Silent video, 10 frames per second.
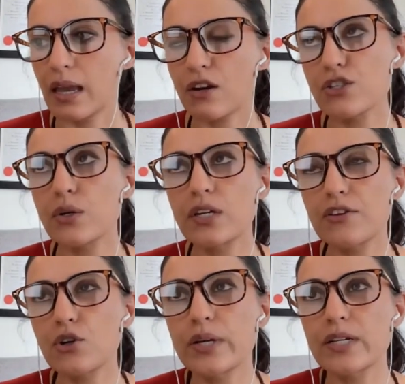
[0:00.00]
also
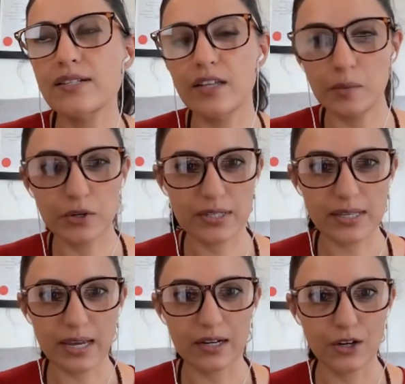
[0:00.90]
another quick disclaimer is
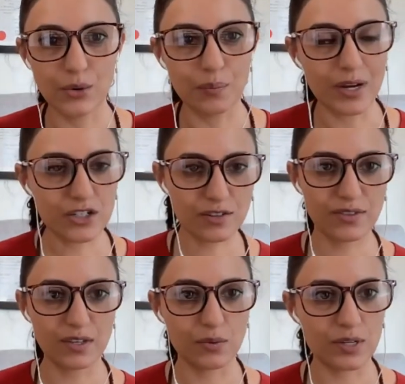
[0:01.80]
that, much of
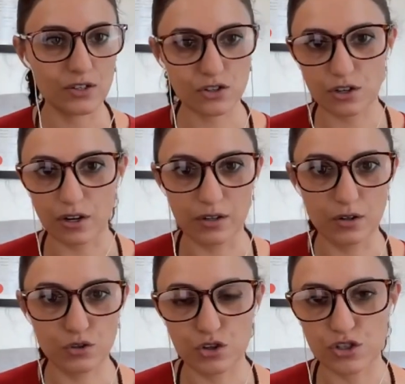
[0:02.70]
the research on
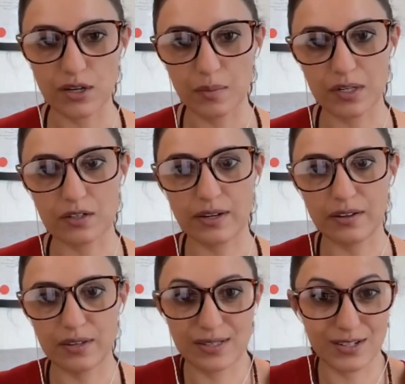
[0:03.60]
nutrition and mental health
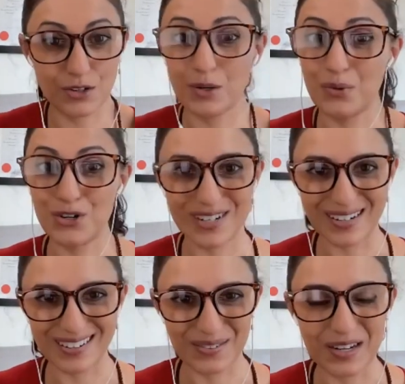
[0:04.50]
is still
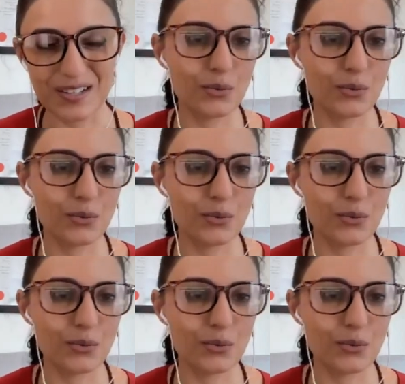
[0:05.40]
emerging, right?